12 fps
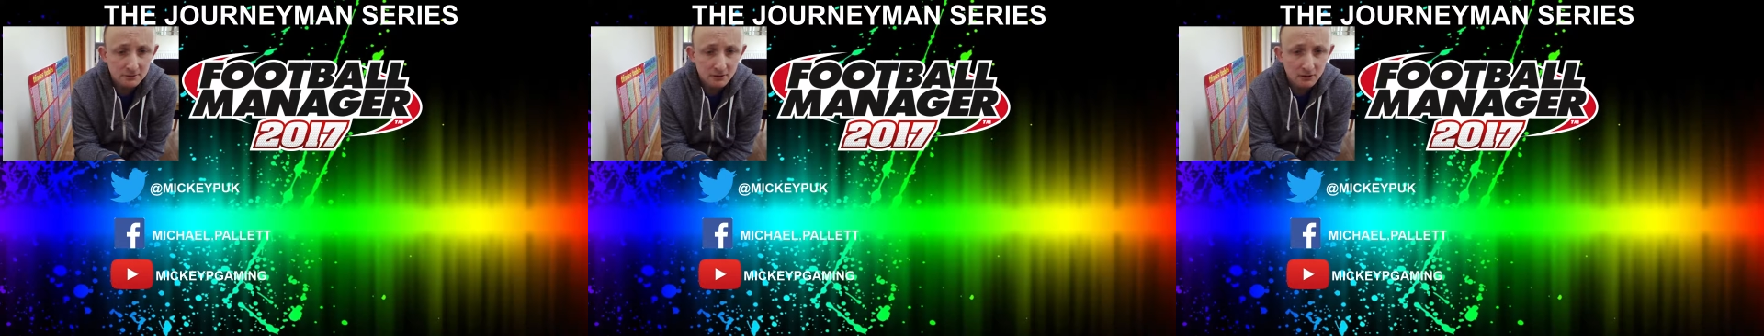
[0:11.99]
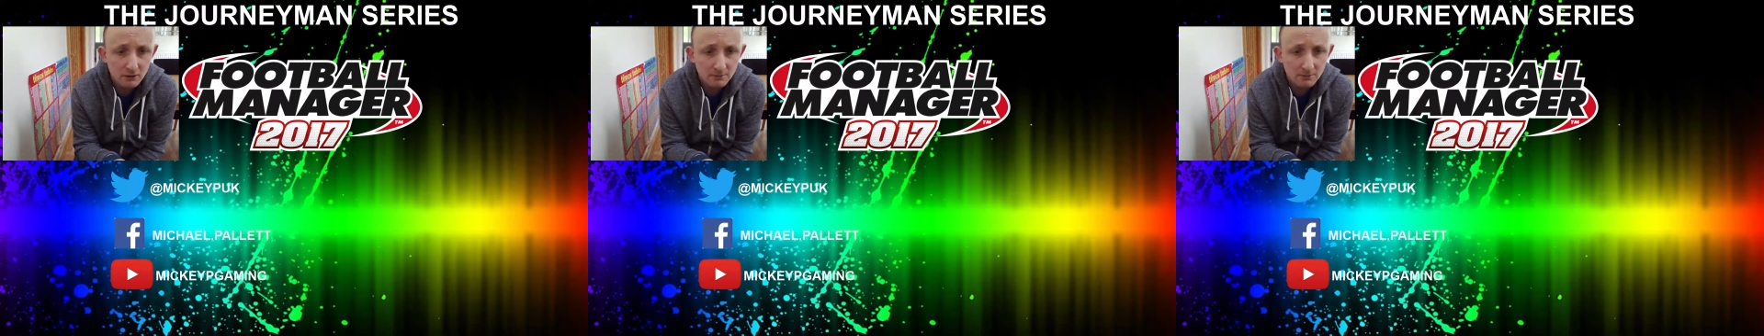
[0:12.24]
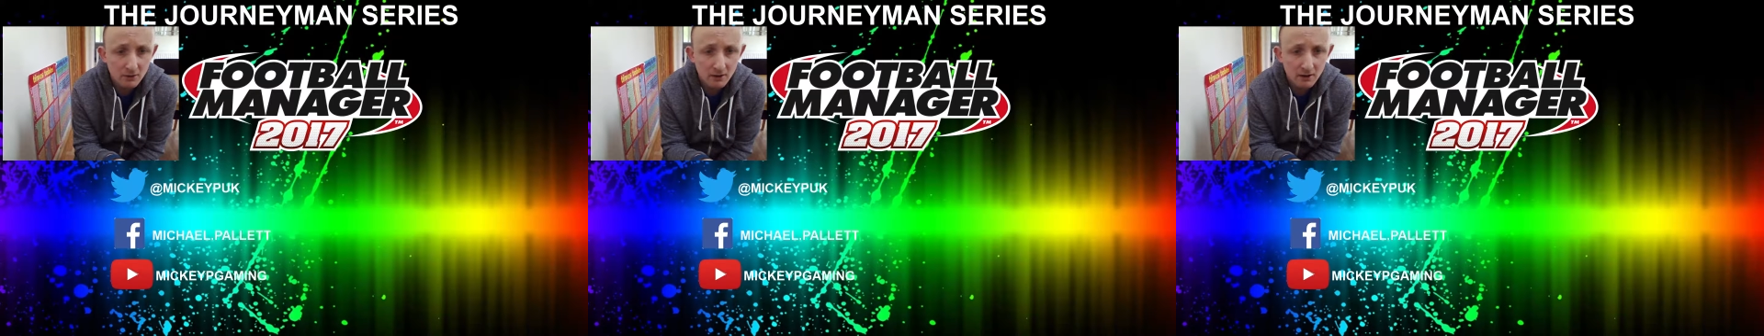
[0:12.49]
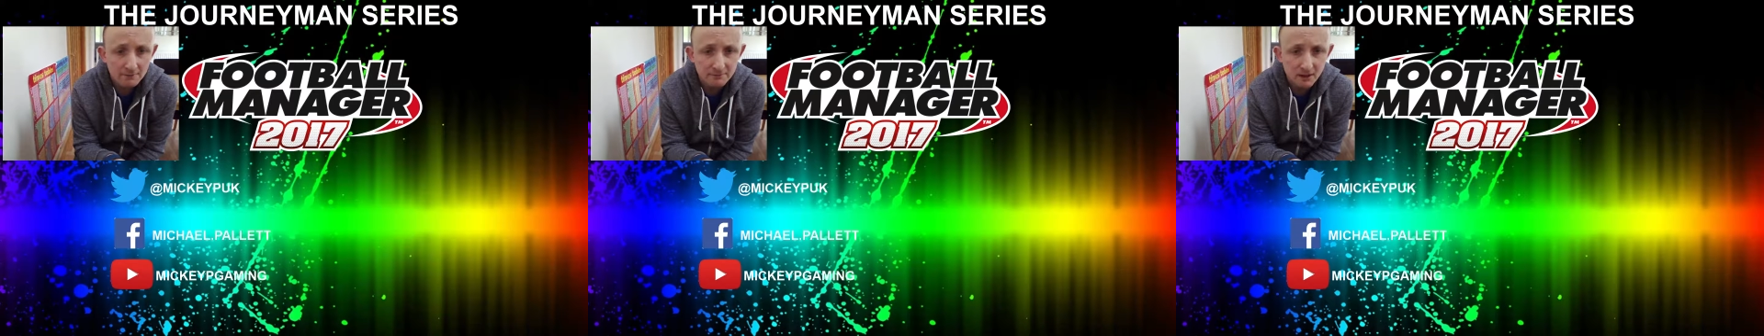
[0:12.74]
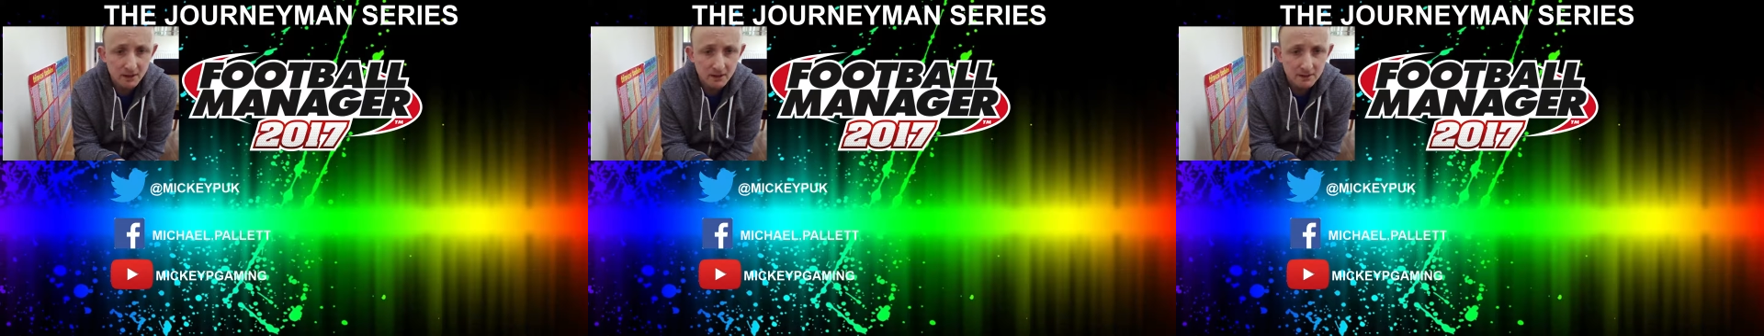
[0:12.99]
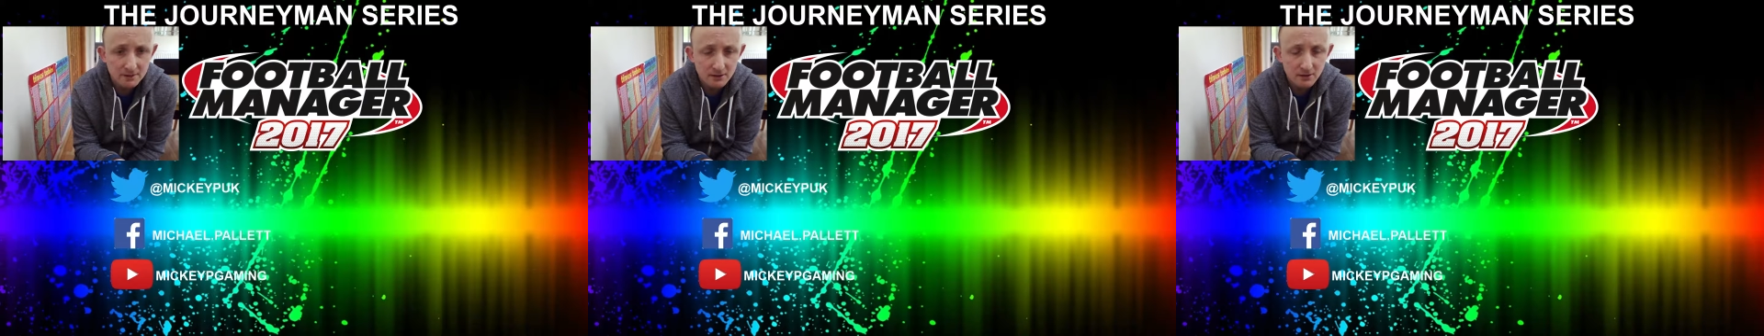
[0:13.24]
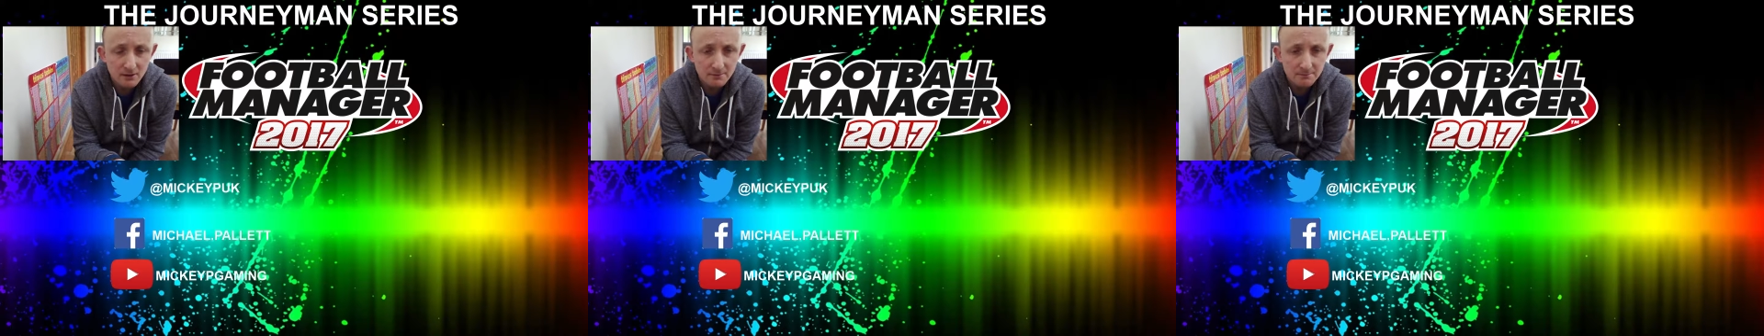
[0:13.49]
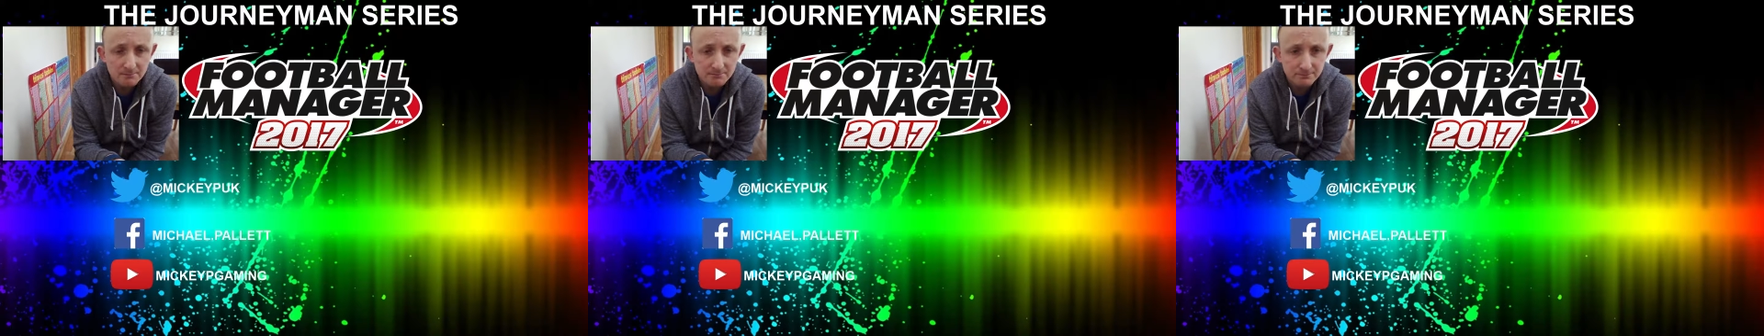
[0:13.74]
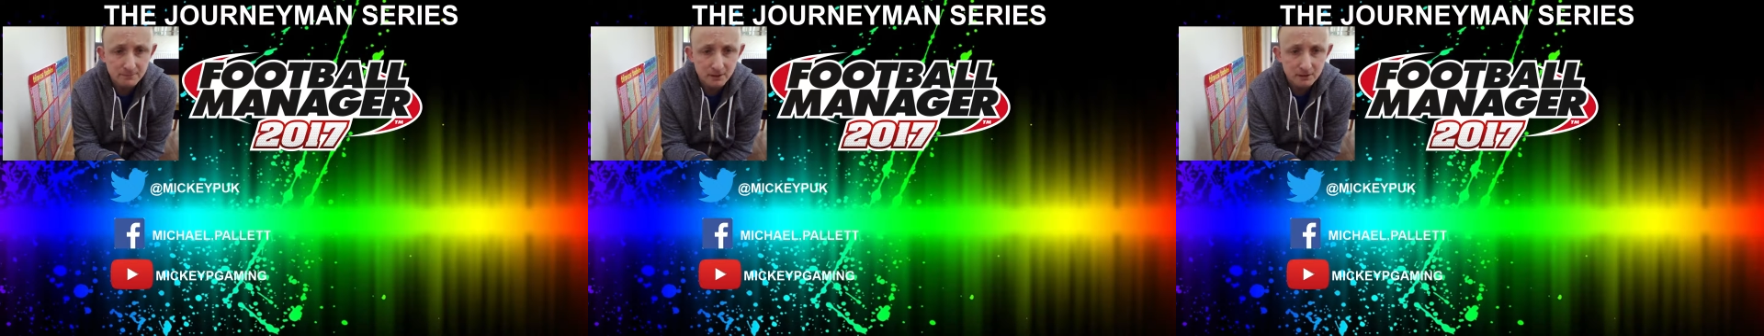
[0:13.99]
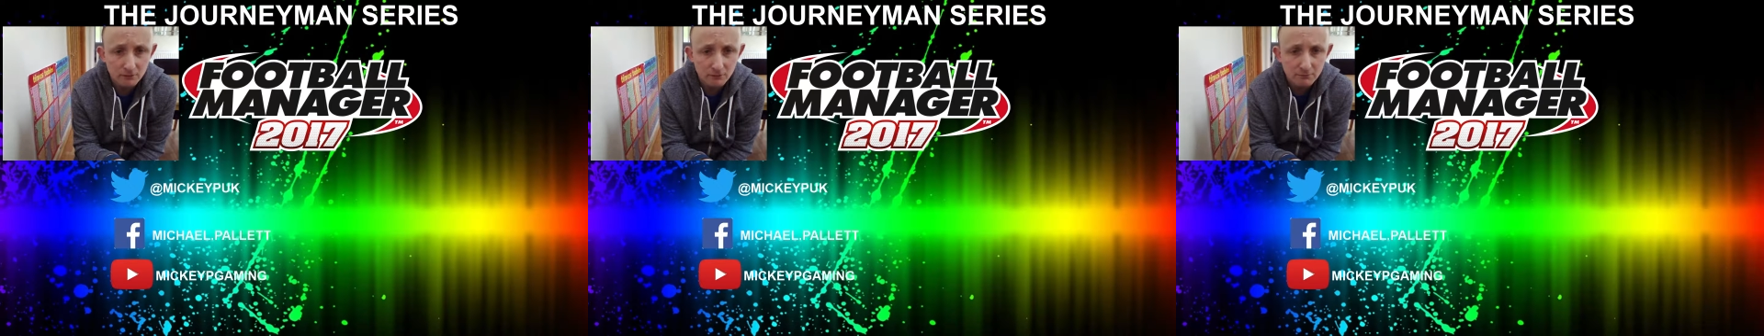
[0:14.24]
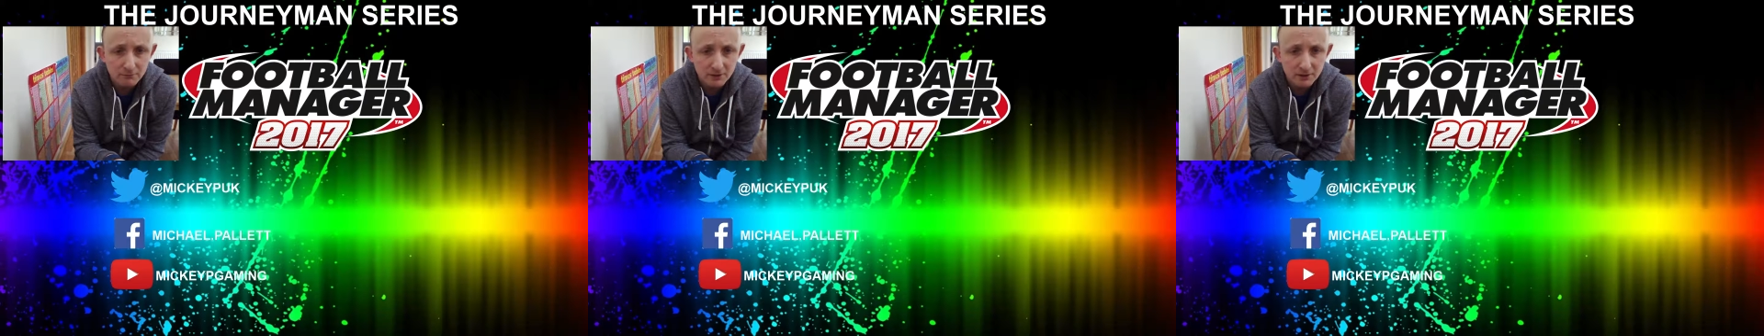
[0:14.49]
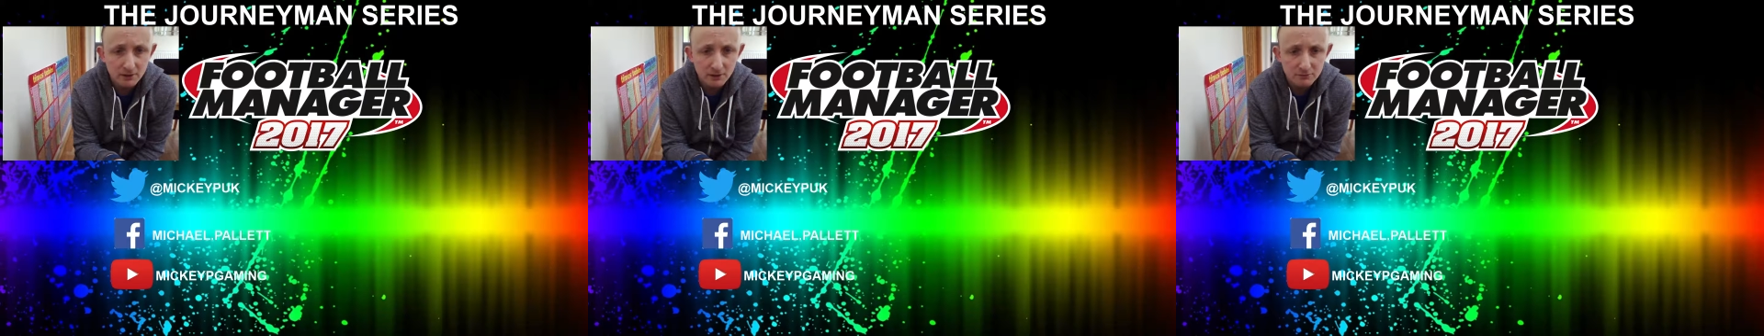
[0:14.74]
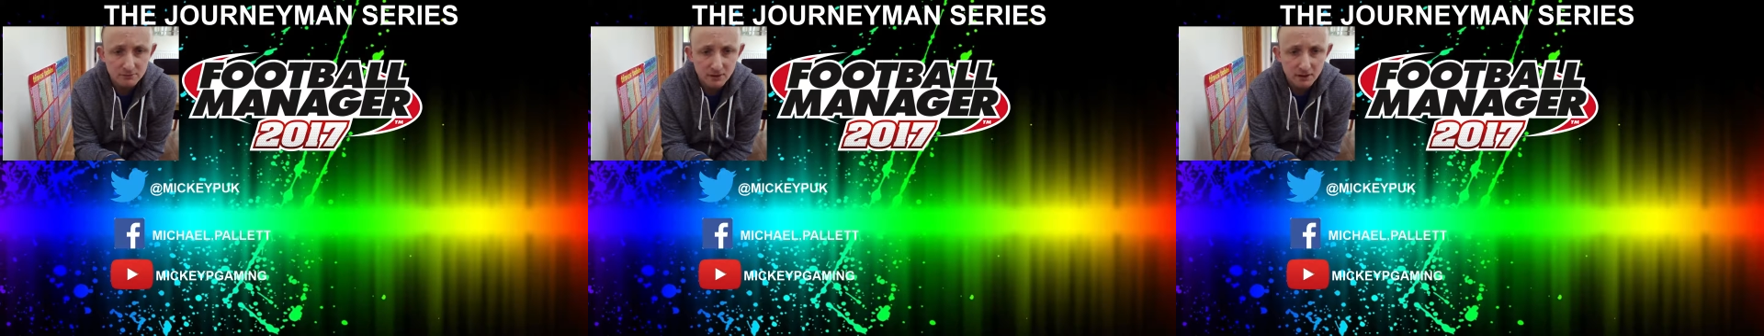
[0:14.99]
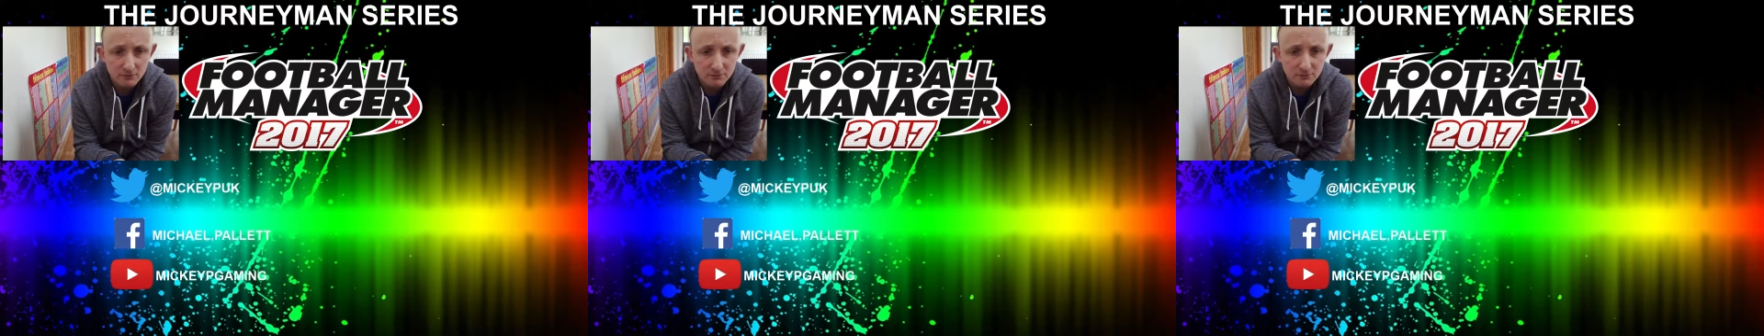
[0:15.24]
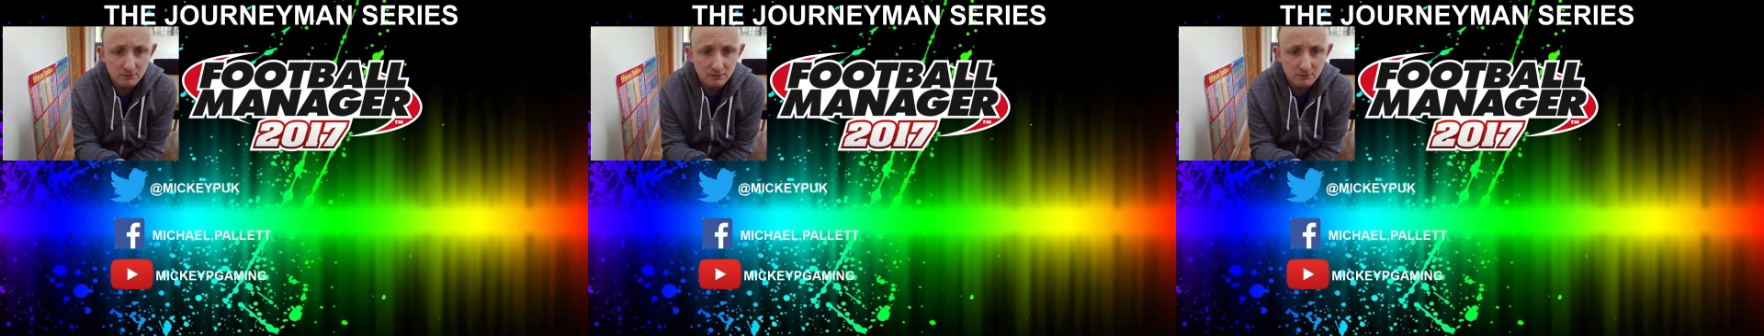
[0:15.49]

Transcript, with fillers: Um, I haven't had um, a lot of videos out